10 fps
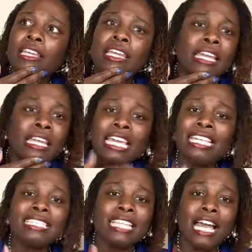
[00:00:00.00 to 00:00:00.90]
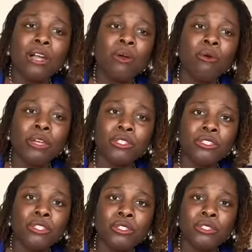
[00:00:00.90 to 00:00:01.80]
And he's not going
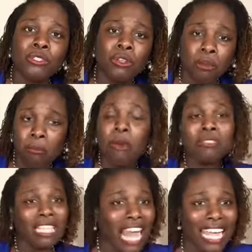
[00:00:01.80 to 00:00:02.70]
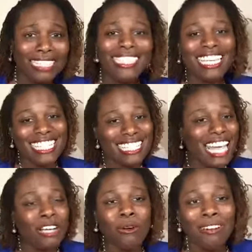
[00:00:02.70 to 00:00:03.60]
to, most likely, he's
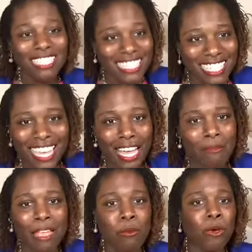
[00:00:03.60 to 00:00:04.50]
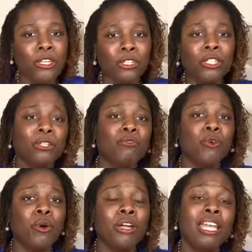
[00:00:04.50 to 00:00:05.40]
not going to say, I'm not what you're looking
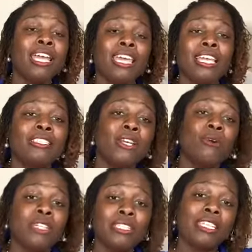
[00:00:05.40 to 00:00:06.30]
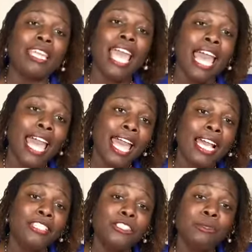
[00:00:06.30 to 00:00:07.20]
for. He's going to
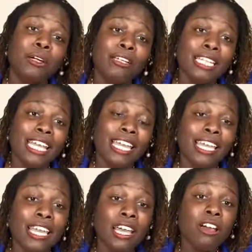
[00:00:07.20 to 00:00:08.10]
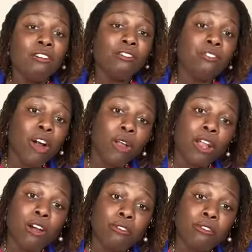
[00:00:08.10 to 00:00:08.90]
casually fall off